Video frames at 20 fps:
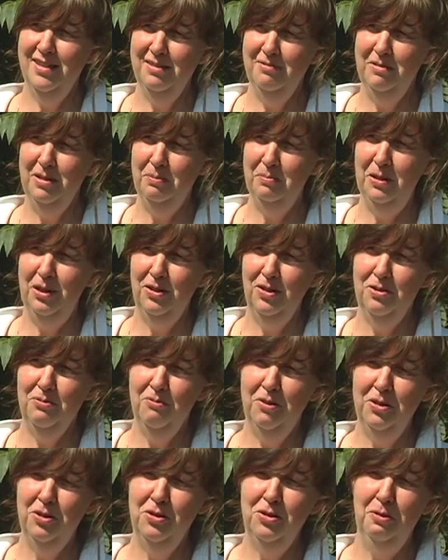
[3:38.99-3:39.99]
We picked
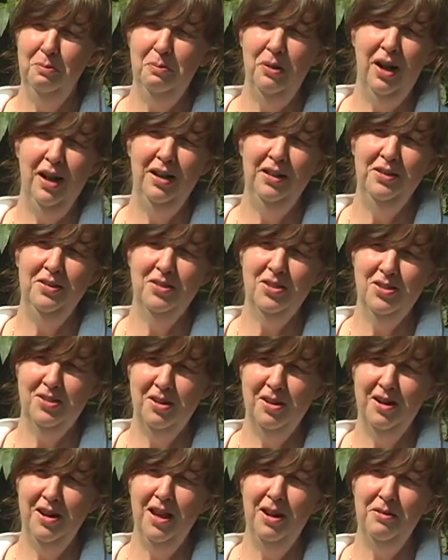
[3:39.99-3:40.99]
one or two predators,
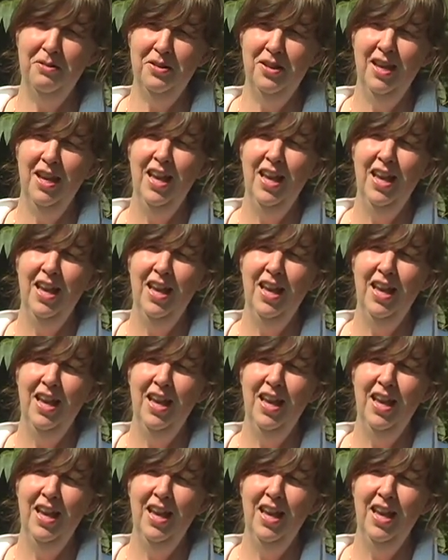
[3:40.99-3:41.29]
start out,